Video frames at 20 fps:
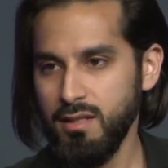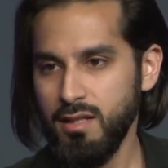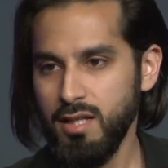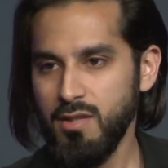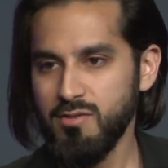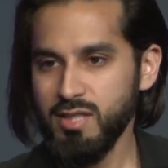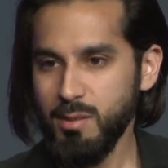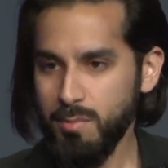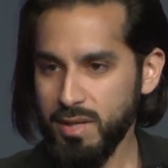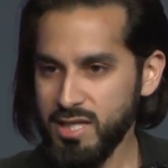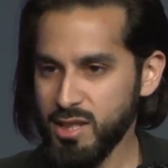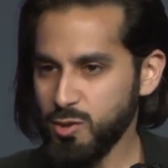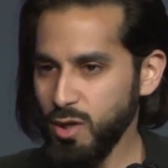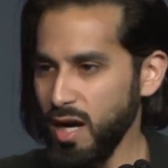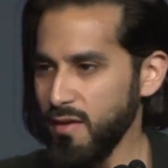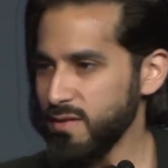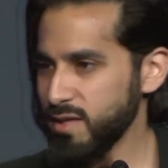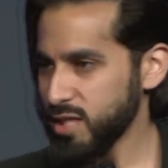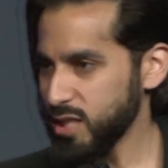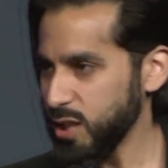If somebody's
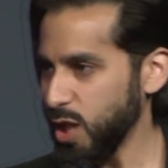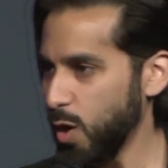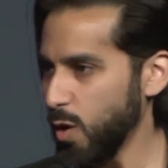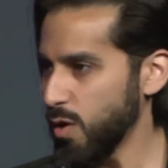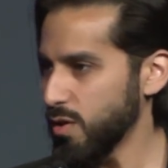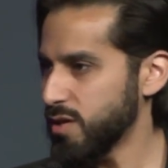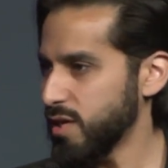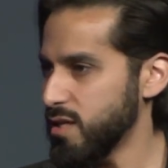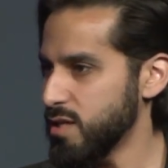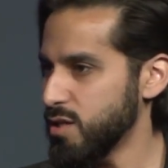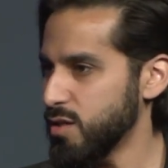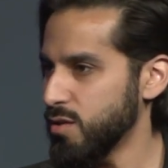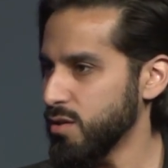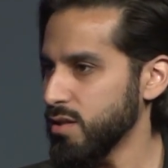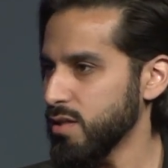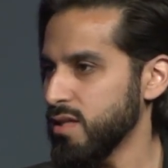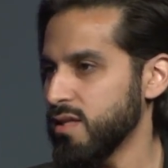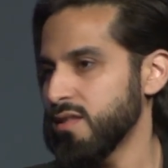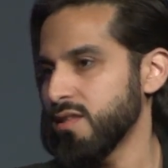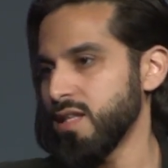driving slower than you,
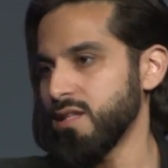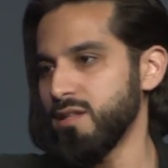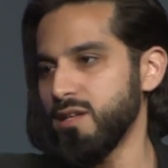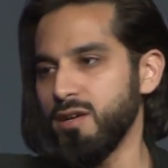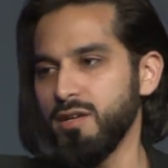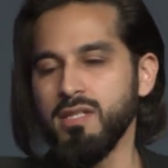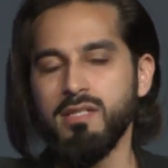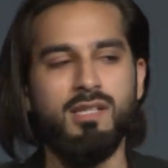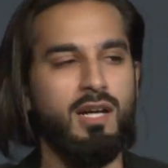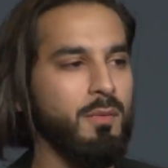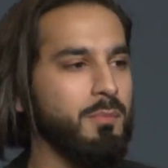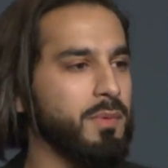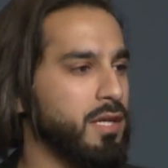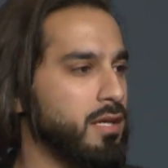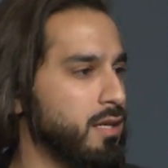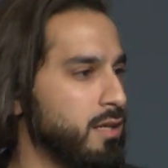then they're a dummy.